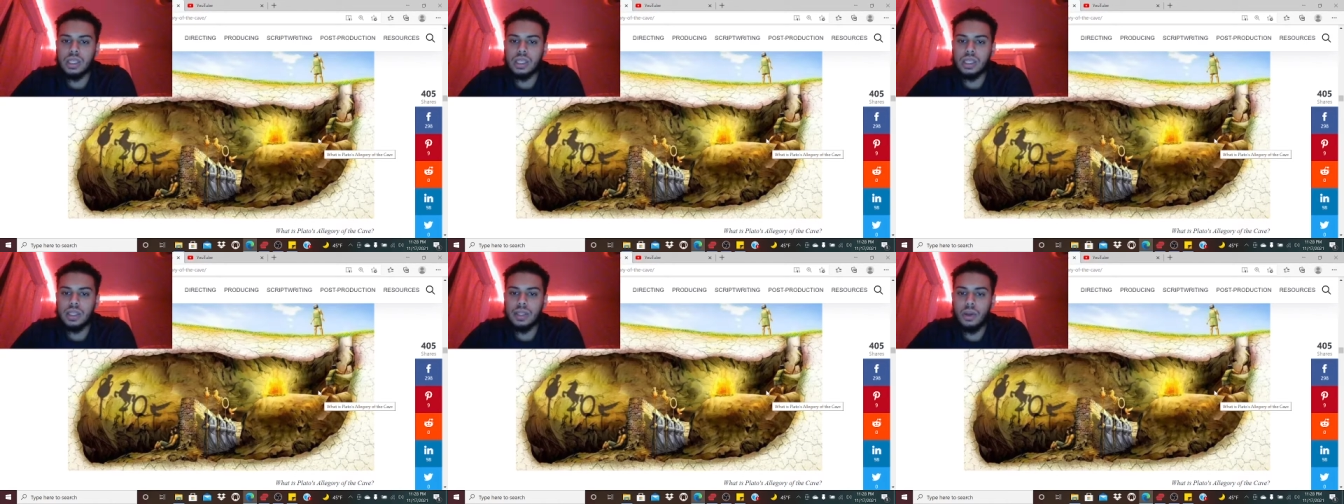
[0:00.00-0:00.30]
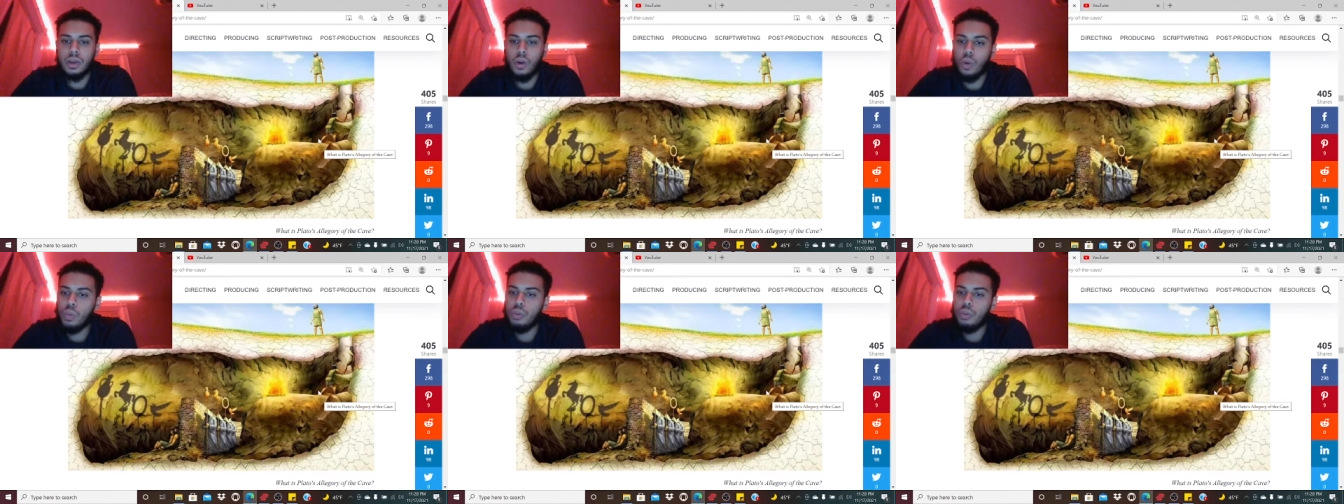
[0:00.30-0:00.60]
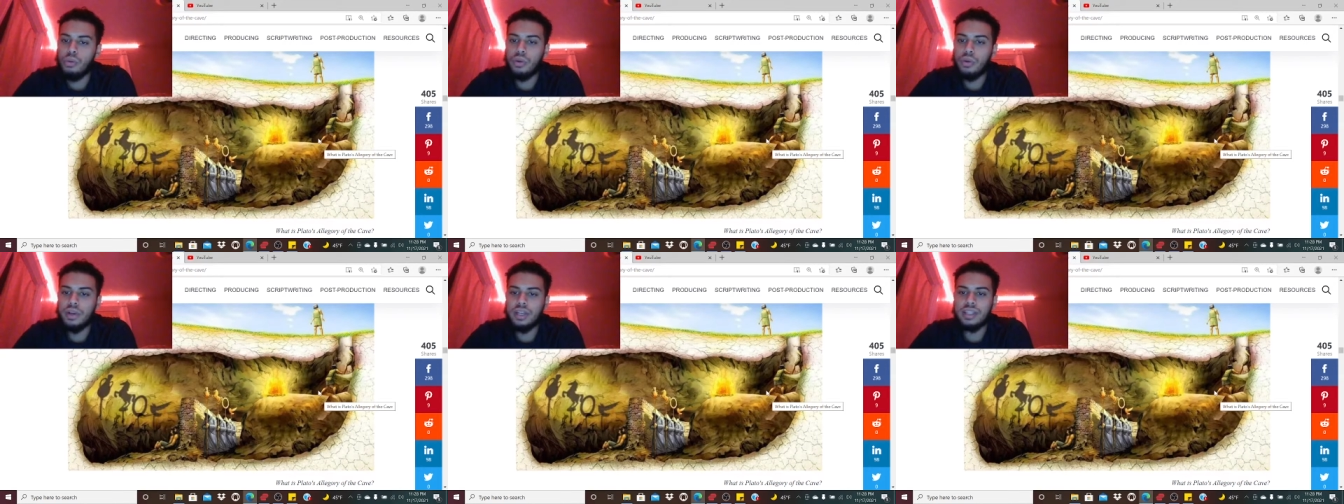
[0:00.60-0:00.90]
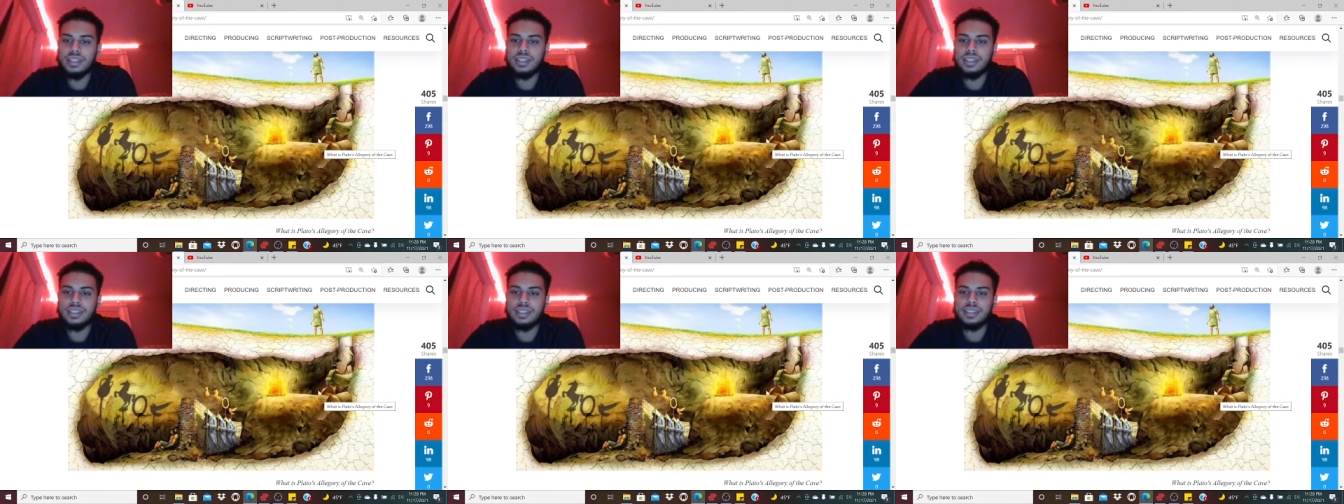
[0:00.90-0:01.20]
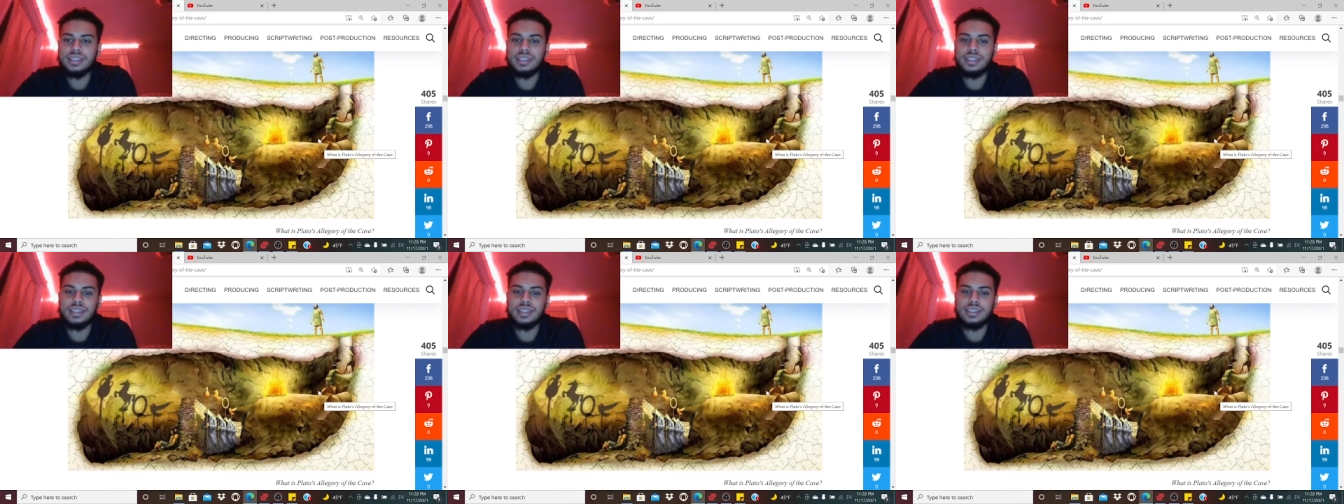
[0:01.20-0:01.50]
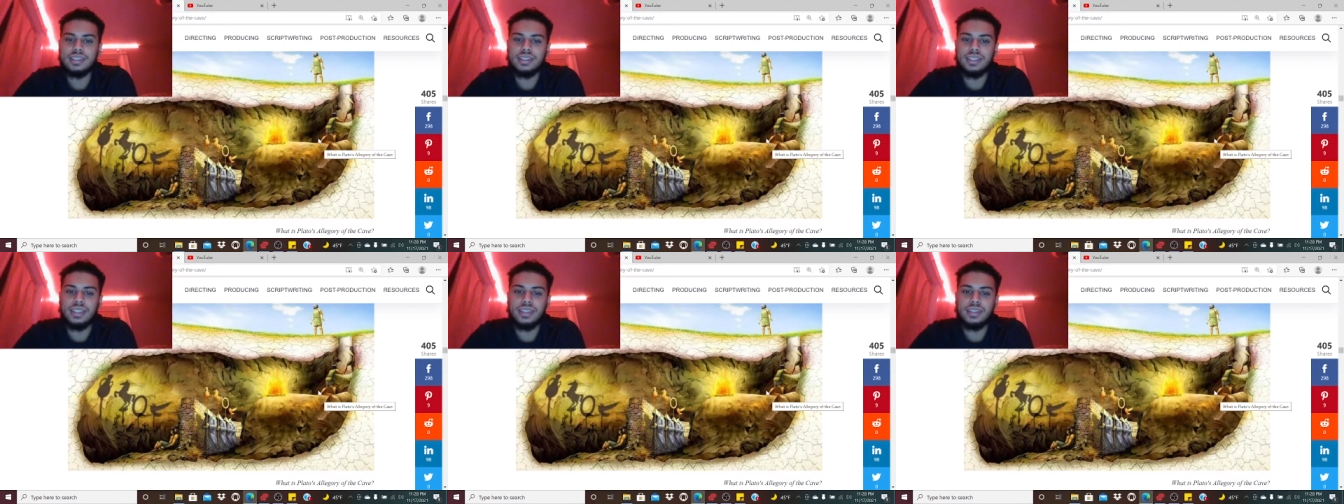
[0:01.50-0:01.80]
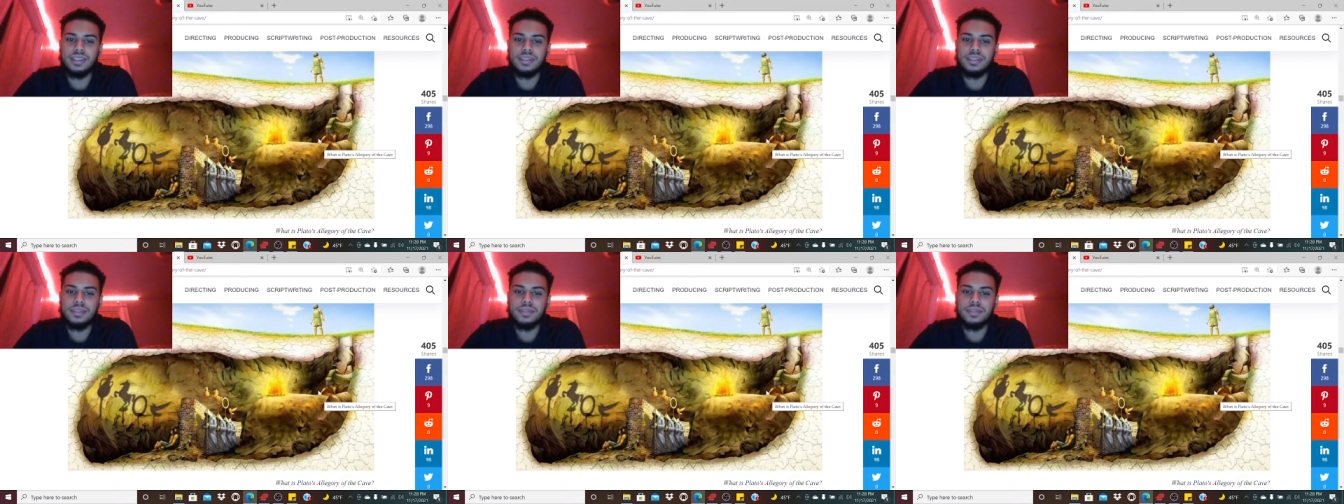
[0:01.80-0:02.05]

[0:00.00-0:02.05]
the whole point of this is that